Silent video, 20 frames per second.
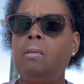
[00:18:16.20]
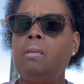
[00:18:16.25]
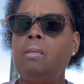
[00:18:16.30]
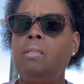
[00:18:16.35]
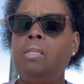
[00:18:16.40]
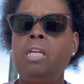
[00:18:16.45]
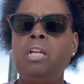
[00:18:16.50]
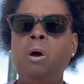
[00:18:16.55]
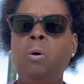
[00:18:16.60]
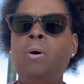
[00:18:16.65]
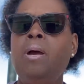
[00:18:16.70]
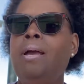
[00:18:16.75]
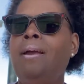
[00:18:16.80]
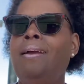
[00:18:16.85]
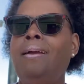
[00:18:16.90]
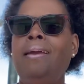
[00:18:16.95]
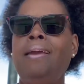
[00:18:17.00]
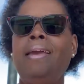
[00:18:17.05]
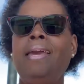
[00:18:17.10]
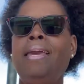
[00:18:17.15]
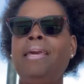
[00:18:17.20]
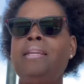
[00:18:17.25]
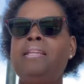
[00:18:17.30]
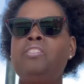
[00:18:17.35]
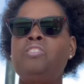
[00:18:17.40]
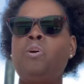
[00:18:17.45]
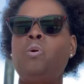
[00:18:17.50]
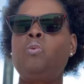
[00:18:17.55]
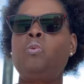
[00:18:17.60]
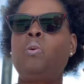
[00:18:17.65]
You know, it is
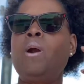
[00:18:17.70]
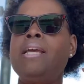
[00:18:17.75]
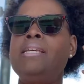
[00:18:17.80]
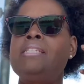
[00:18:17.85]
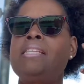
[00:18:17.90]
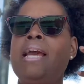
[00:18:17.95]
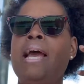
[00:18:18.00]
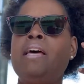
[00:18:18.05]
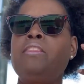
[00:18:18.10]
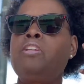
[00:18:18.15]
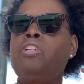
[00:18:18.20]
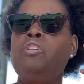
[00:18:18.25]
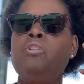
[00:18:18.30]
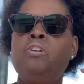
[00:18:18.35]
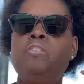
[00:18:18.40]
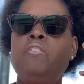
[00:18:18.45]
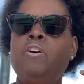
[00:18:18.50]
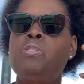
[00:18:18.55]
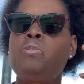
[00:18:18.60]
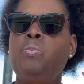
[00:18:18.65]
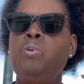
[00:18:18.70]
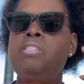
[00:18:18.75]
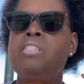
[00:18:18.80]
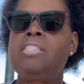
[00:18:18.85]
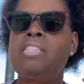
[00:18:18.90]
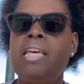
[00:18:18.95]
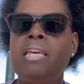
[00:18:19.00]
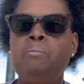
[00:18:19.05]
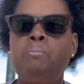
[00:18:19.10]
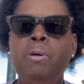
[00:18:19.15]
so crazy how the universe will
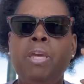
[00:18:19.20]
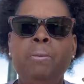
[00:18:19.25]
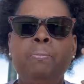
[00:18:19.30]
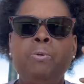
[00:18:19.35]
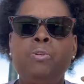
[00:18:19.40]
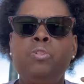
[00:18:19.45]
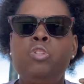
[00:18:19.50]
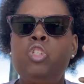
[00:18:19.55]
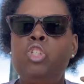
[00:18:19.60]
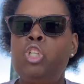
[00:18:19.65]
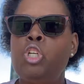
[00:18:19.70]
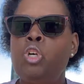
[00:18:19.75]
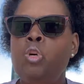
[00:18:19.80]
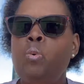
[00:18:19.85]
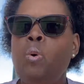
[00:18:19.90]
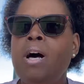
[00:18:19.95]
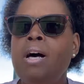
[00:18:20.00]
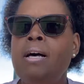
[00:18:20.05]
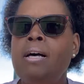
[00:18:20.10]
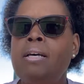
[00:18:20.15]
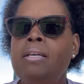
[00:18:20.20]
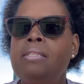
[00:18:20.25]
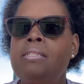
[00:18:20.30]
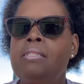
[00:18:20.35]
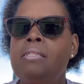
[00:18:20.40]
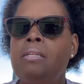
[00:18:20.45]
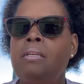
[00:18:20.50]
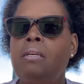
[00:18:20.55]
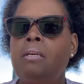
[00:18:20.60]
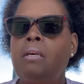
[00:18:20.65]
send people to us
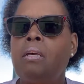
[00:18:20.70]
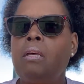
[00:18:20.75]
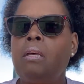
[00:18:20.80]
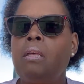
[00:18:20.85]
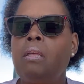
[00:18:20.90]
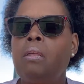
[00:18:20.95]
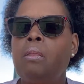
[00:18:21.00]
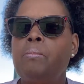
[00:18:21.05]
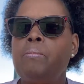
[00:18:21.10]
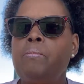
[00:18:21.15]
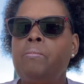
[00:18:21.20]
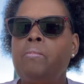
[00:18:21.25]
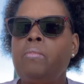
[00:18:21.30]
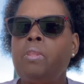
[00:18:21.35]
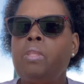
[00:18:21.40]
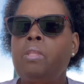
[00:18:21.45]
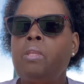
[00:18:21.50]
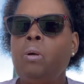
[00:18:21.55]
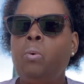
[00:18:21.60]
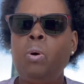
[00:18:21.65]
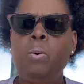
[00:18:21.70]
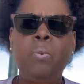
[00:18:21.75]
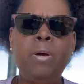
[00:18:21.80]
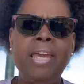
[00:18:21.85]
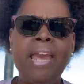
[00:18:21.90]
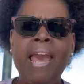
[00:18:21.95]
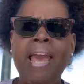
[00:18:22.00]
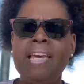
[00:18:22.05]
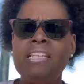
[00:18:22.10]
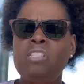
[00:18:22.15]
when we
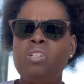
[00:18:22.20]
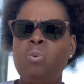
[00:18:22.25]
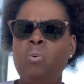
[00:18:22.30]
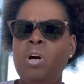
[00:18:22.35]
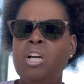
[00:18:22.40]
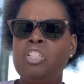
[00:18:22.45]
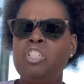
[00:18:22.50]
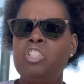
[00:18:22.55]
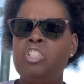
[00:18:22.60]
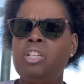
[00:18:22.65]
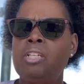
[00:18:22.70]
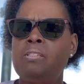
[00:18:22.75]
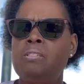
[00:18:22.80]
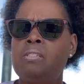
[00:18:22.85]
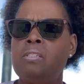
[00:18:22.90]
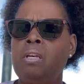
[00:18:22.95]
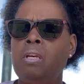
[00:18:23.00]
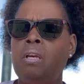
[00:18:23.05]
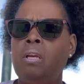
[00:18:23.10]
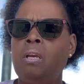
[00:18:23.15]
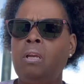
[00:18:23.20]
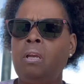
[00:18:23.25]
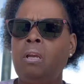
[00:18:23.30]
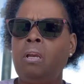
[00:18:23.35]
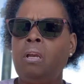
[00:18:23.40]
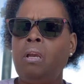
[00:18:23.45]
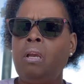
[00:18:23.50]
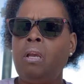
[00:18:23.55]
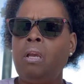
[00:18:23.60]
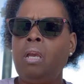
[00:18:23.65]
ask questions.
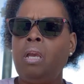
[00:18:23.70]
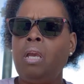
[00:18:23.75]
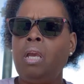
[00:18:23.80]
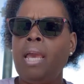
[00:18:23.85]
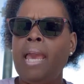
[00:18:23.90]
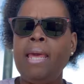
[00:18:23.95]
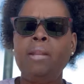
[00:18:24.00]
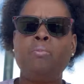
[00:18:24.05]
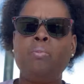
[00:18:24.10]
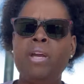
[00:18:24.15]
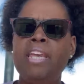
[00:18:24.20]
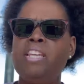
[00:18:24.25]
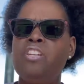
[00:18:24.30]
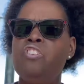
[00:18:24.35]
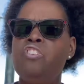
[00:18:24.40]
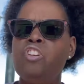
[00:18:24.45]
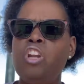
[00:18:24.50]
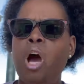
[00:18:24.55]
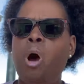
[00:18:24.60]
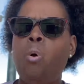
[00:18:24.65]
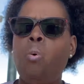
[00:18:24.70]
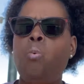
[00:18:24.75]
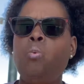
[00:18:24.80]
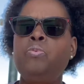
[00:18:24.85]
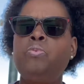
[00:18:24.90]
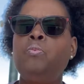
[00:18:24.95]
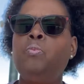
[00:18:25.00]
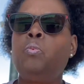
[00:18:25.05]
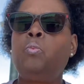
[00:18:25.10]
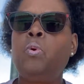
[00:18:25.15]
And we know
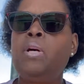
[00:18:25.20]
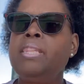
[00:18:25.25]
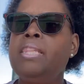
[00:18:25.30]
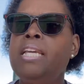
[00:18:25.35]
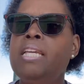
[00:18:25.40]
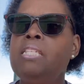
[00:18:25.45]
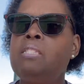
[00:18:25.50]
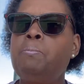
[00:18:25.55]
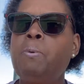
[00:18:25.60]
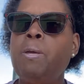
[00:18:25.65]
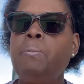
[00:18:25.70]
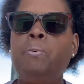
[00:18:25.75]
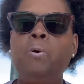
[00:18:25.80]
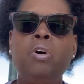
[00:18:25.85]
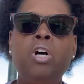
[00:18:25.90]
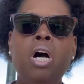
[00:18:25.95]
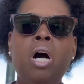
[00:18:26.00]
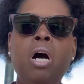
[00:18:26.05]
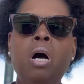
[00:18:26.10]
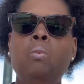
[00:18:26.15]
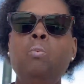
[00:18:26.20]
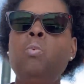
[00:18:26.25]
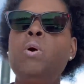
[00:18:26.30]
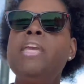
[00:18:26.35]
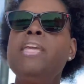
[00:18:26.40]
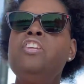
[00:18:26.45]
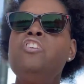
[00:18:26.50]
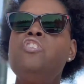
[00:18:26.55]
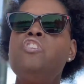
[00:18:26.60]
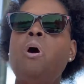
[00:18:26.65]
when these people come,
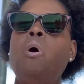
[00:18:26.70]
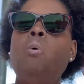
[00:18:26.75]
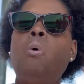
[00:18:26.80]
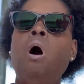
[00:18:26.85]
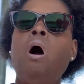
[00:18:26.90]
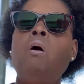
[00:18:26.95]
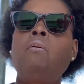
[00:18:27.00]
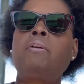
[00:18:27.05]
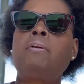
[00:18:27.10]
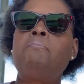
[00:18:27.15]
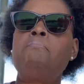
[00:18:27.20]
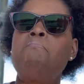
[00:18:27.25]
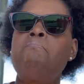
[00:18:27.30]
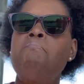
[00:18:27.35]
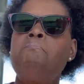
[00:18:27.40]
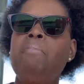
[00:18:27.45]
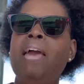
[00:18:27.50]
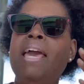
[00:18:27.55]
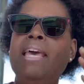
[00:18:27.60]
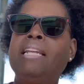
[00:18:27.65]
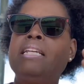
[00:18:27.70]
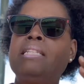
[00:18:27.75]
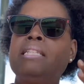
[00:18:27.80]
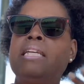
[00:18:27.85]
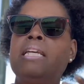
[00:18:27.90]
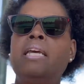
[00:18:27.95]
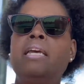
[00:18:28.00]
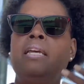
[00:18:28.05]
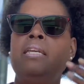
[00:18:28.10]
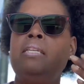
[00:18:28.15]
we know automatically,
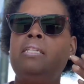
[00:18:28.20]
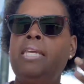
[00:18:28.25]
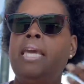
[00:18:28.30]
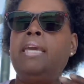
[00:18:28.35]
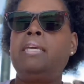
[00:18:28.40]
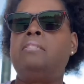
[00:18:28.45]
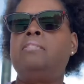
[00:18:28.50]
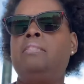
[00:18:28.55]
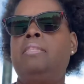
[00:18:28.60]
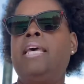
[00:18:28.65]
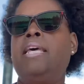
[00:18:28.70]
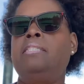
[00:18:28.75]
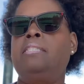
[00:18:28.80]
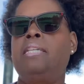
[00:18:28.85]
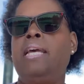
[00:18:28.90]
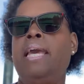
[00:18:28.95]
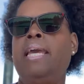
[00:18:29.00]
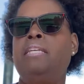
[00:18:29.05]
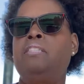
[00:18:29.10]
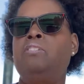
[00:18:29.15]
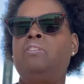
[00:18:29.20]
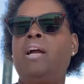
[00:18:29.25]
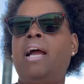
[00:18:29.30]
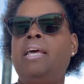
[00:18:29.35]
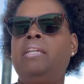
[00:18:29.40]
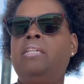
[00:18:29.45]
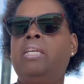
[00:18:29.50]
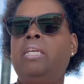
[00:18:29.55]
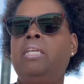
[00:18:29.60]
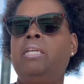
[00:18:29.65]
yes, that's the answer I
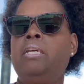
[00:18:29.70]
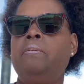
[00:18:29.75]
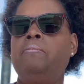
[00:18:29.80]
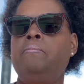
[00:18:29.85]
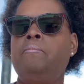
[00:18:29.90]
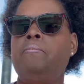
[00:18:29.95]
needed.